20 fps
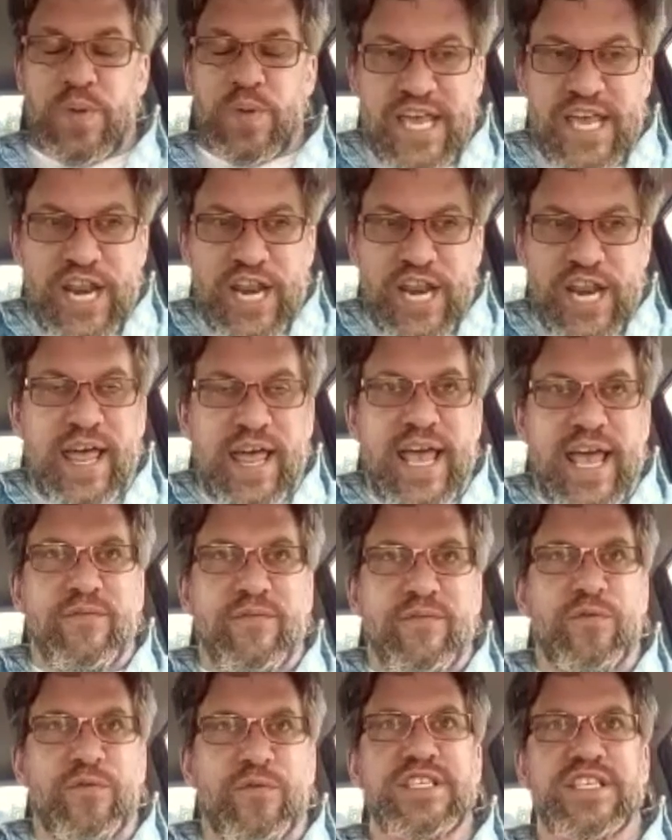like,
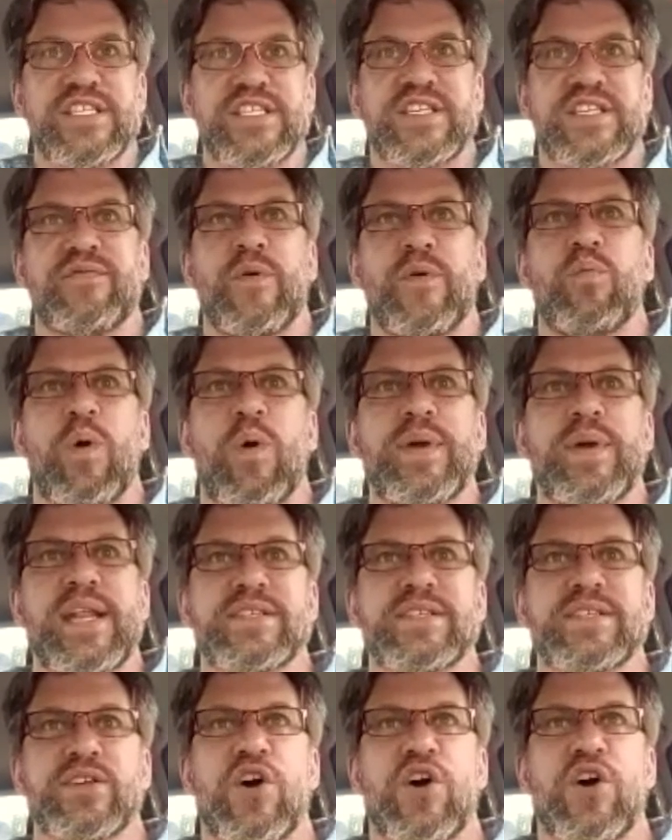for instance, if a woman
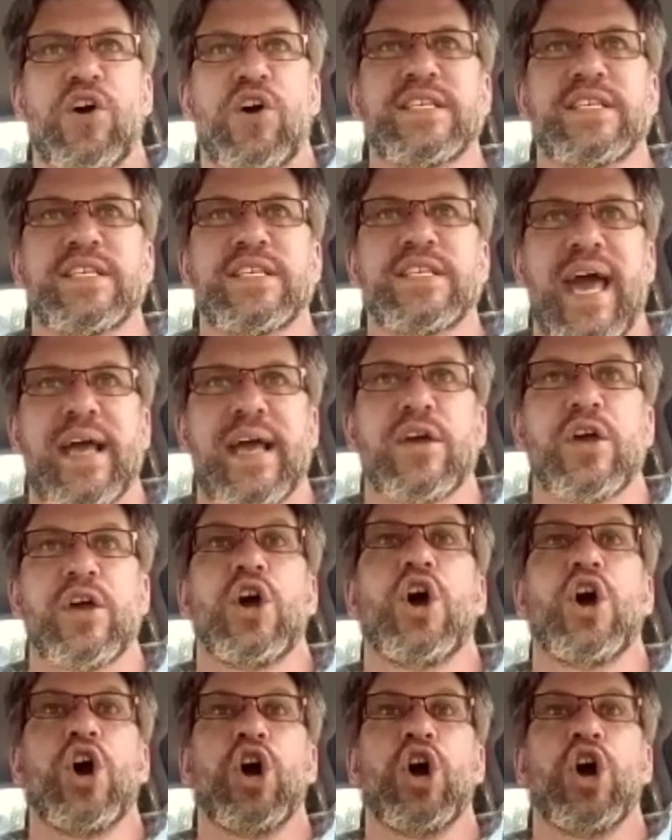has a heart attack,
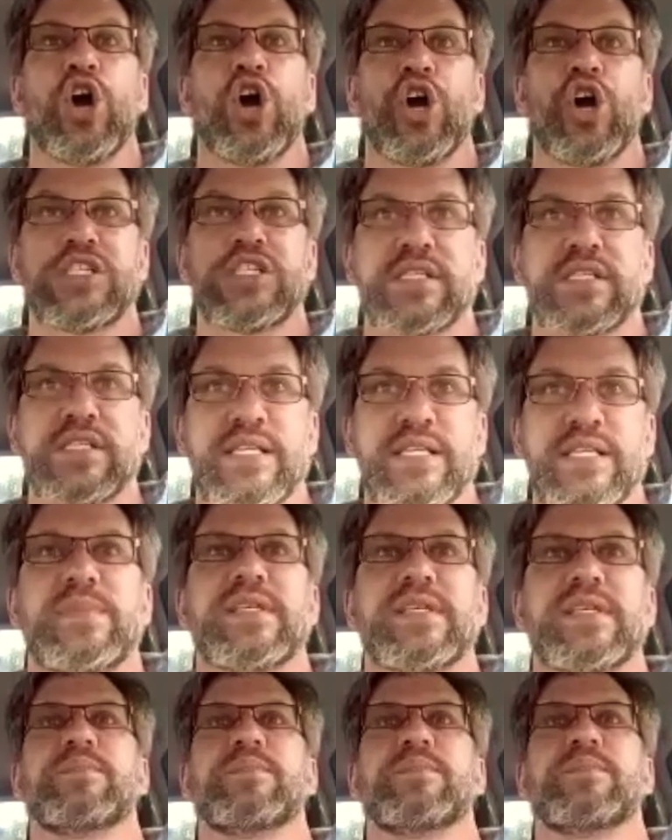her
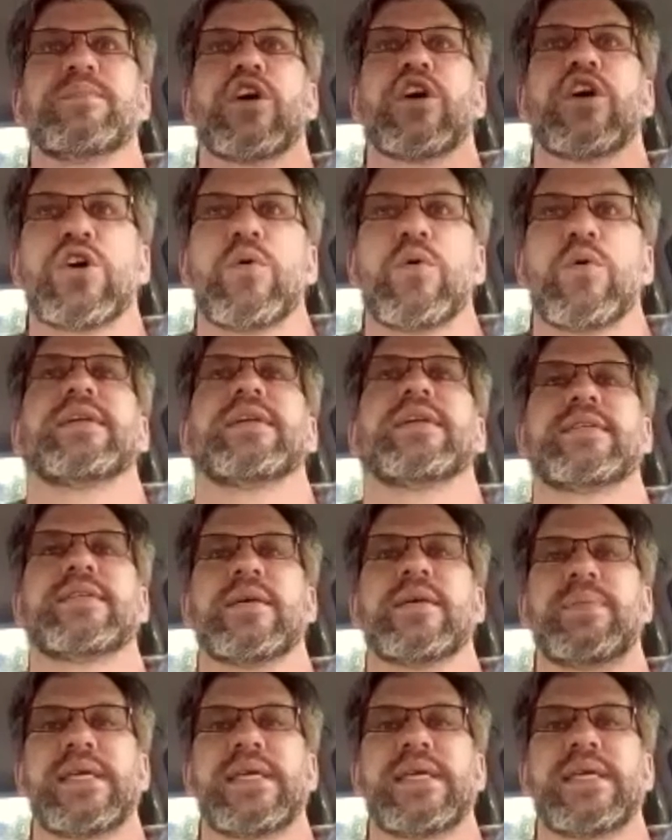symptoms are going to
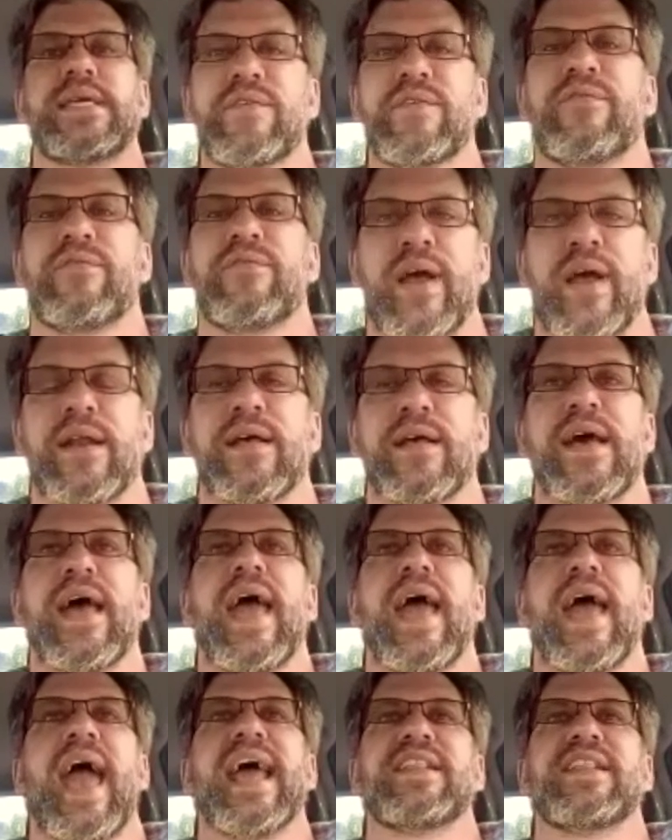be different.
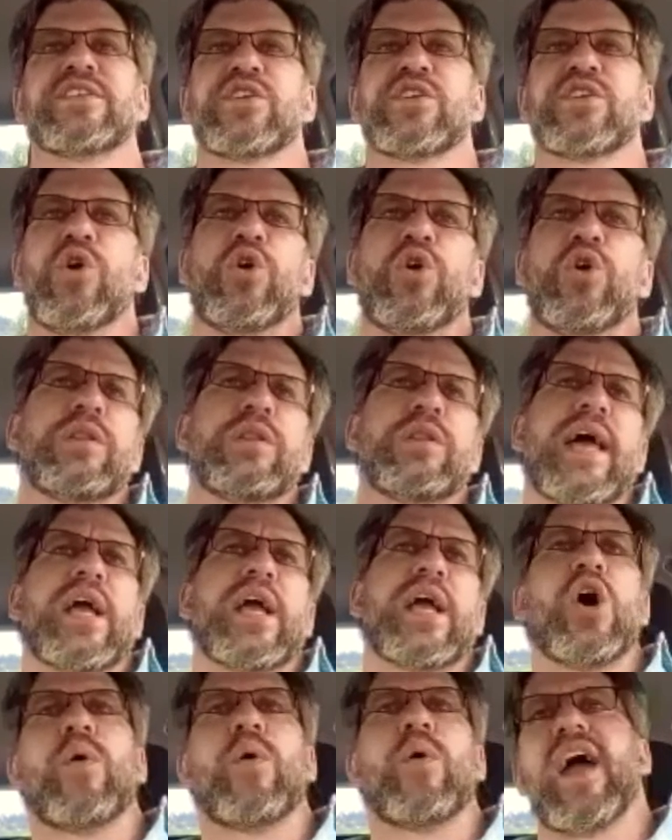And this whole like,
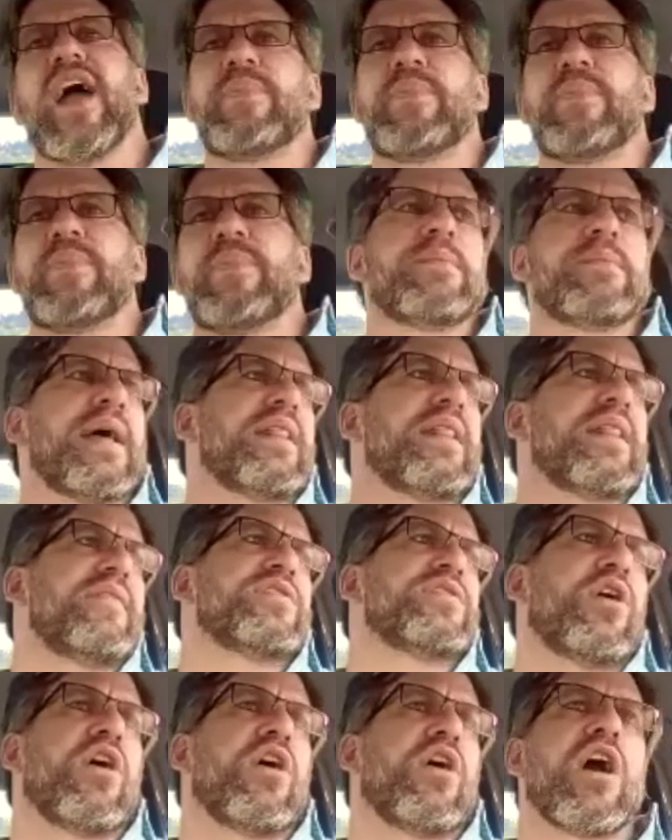oh, I have pain in my left
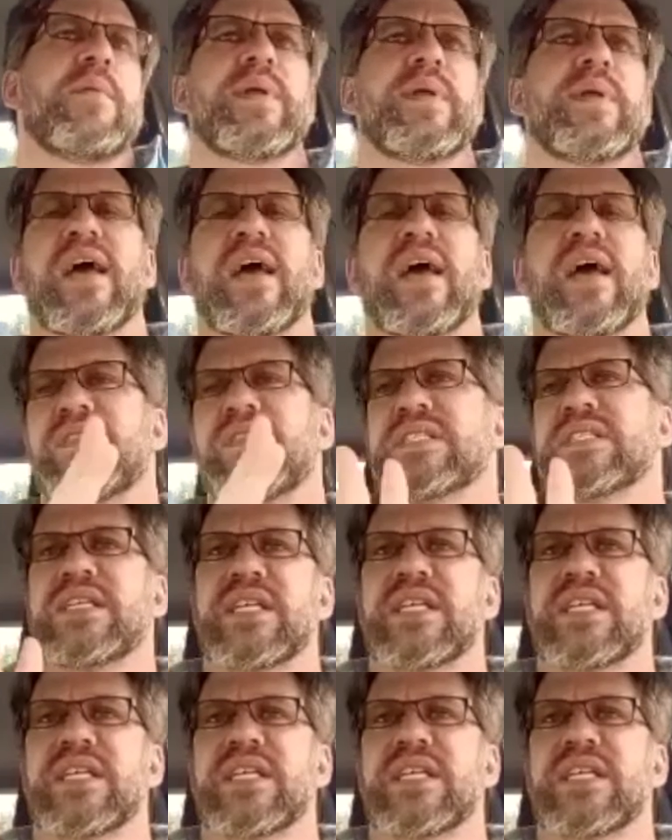arm and I have this,